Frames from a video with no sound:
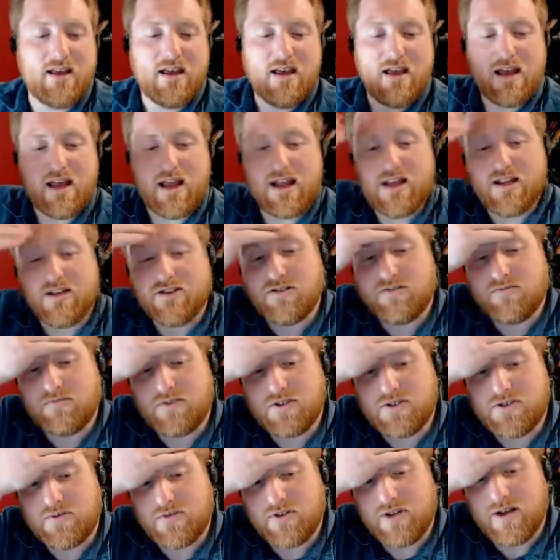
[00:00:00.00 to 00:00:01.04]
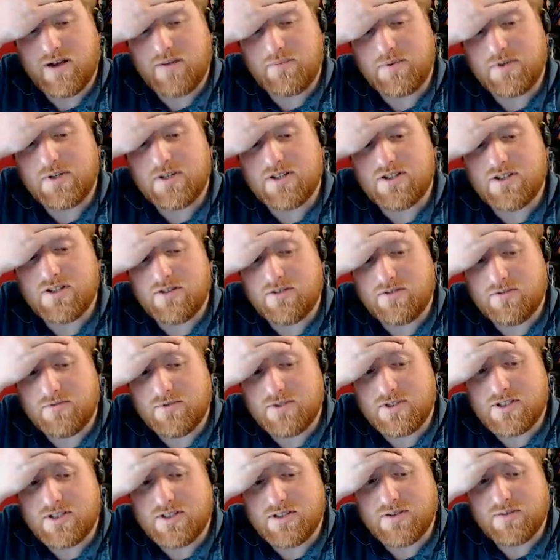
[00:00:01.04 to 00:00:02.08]
ancient ritual competition through
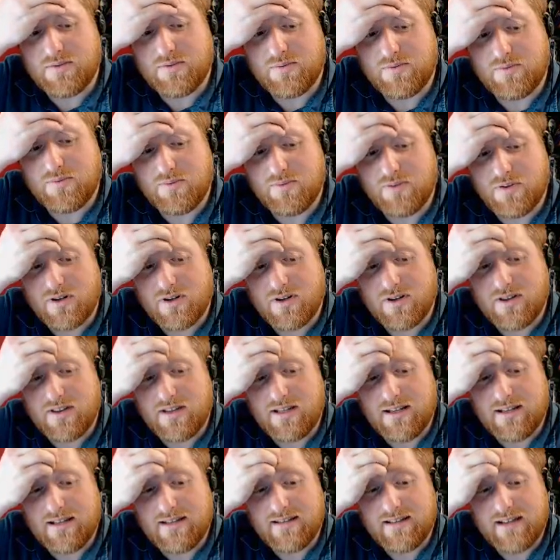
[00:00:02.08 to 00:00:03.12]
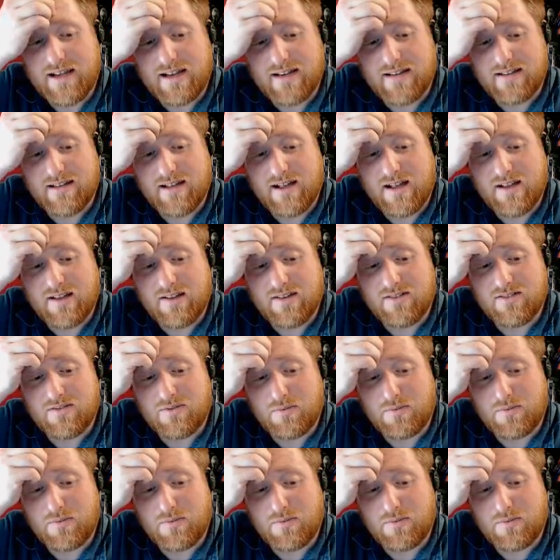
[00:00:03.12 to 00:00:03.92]
which the worthiest exiles